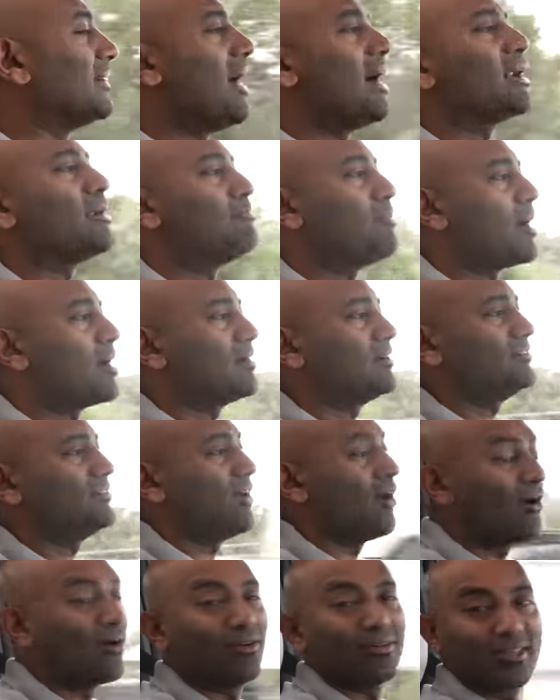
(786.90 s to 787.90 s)
lot of buyers
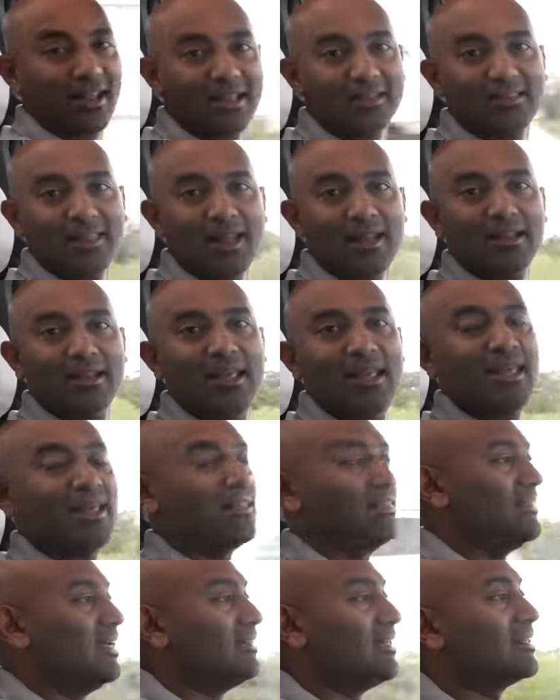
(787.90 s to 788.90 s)
aren't like that.
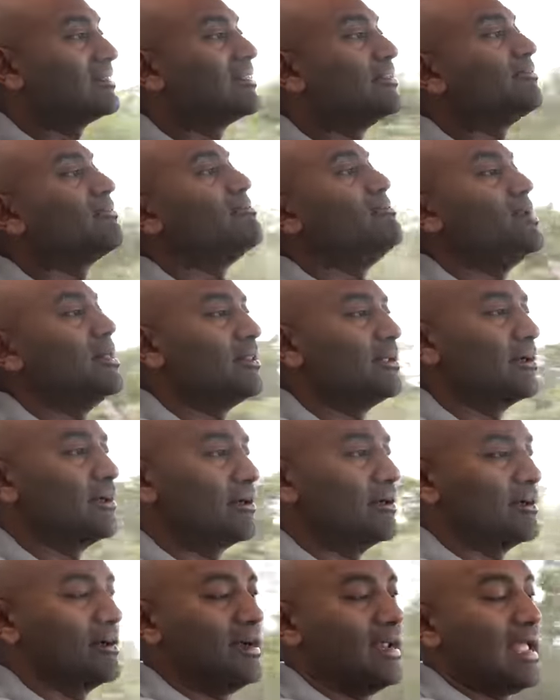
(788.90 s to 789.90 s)
They like the
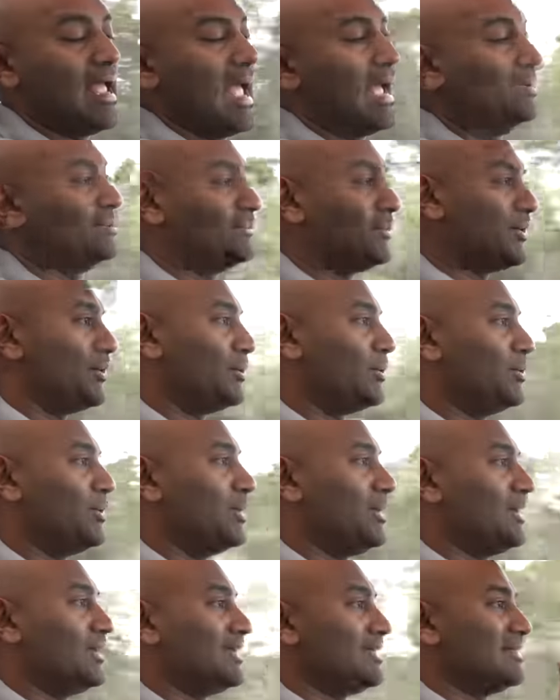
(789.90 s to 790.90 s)
familiar. And so
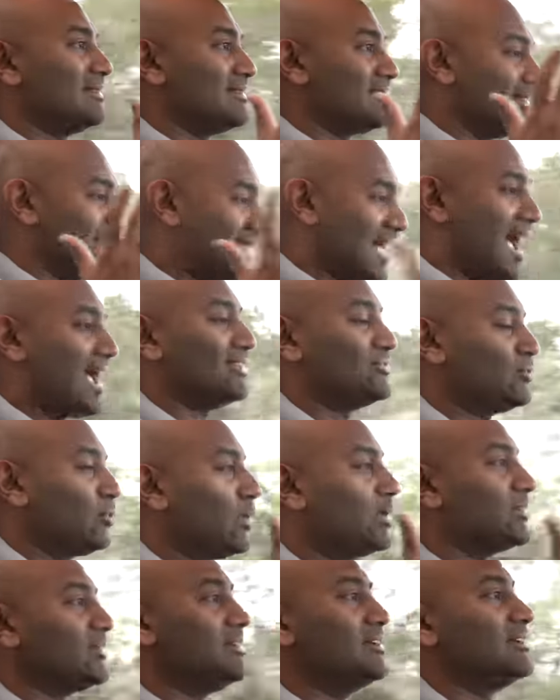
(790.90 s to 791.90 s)
that's
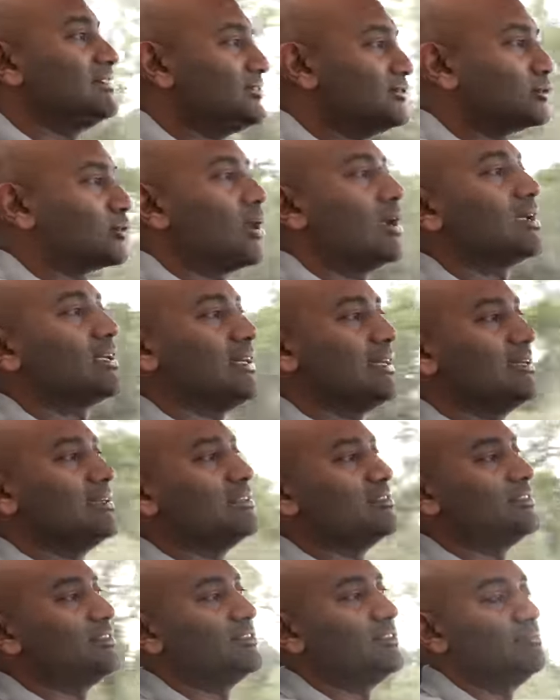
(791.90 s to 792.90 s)
what this truck
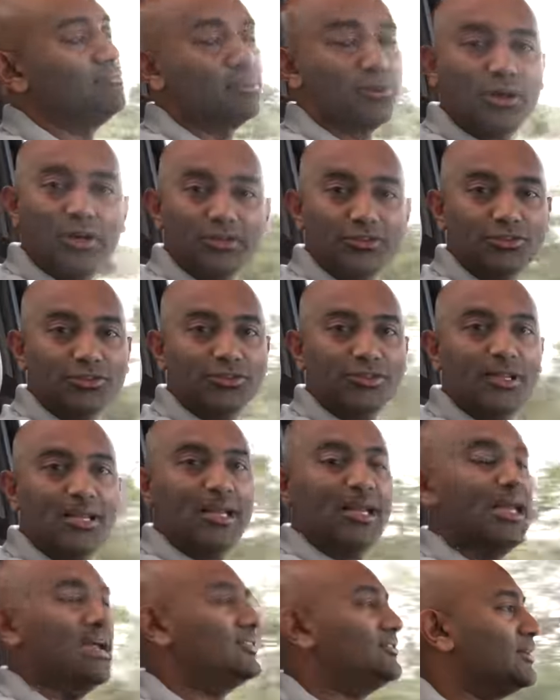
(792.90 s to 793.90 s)
is, is a bridge.
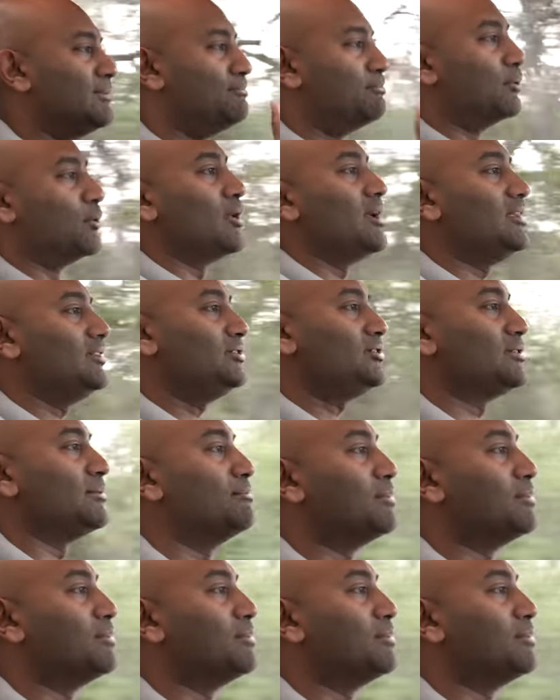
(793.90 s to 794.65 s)
It's a bridge to